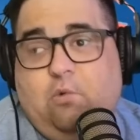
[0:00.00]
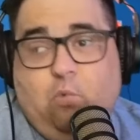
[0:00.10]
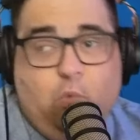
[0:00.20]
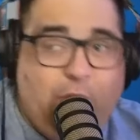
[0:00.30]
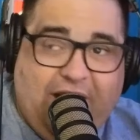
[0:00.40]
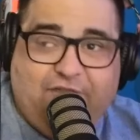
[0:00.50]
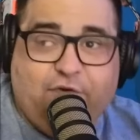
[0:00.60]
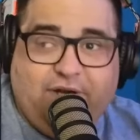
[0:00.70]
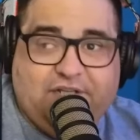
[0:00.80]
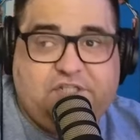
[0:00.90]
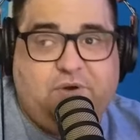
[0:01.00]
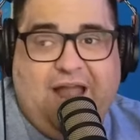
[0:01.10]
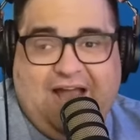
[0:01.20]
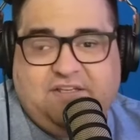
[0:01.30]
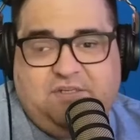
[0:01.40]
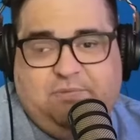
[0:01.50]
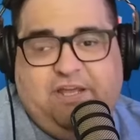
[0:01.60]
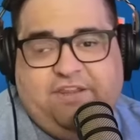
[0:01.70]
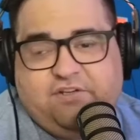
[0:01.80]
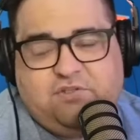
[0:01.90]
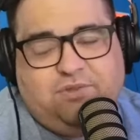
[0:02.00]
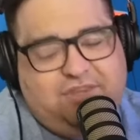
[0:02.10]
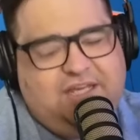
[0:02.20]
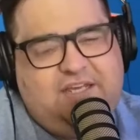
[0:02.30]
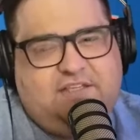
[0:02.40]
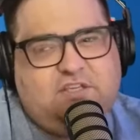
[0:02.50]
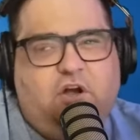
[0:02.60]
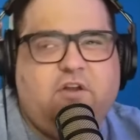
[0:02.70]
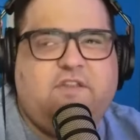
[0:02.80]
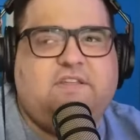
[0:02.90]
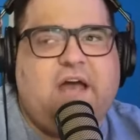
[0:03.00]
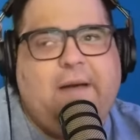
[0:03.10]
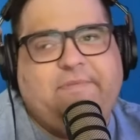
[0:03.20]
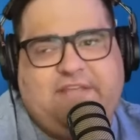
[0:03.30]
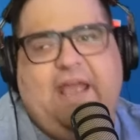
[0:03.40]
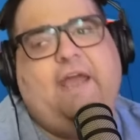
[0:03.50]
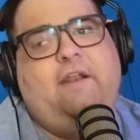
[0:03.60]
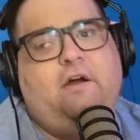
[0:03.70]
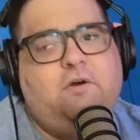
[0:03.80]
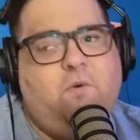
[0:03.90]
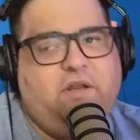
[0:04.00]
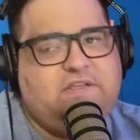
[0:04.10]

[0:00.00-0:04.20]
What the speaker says: whenever it is you're asked to play there. So these are the top 10, according